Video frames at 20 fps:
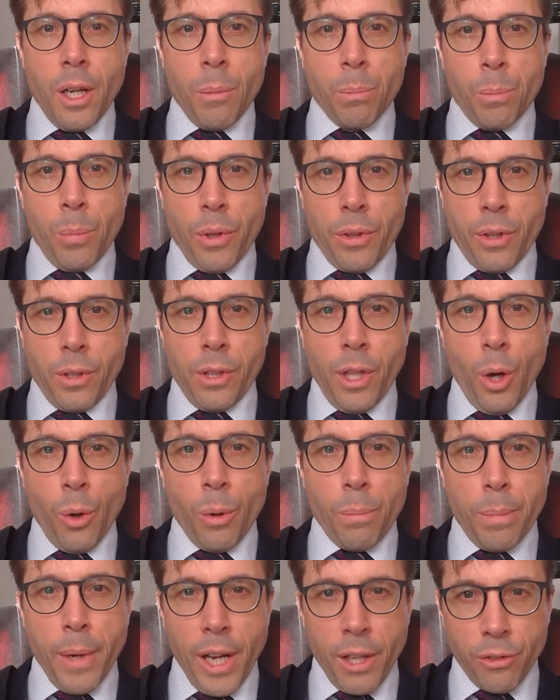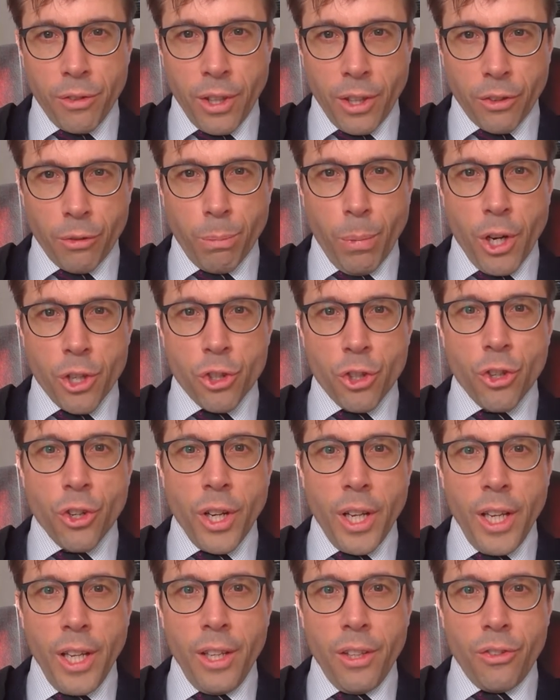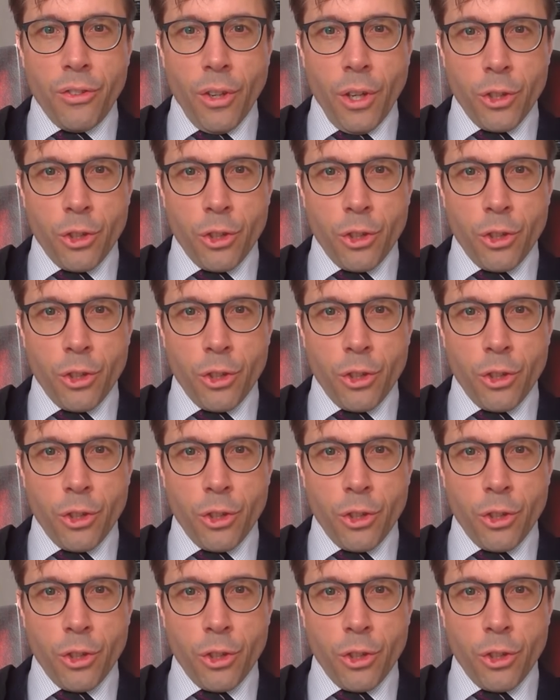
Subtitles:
But the lower bound expression is a